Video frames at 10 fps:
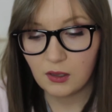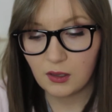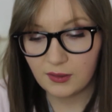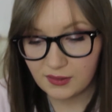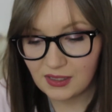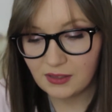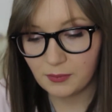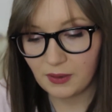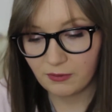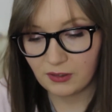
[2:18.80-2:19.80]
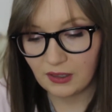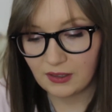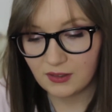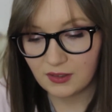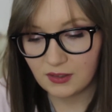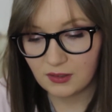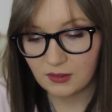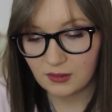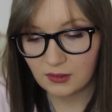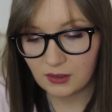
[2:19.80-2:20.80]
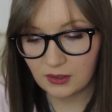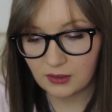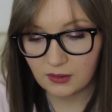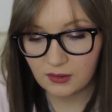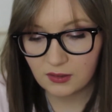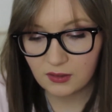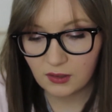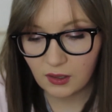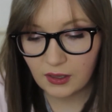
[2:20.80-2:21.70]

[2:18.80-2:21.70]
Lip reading: I see them every night, and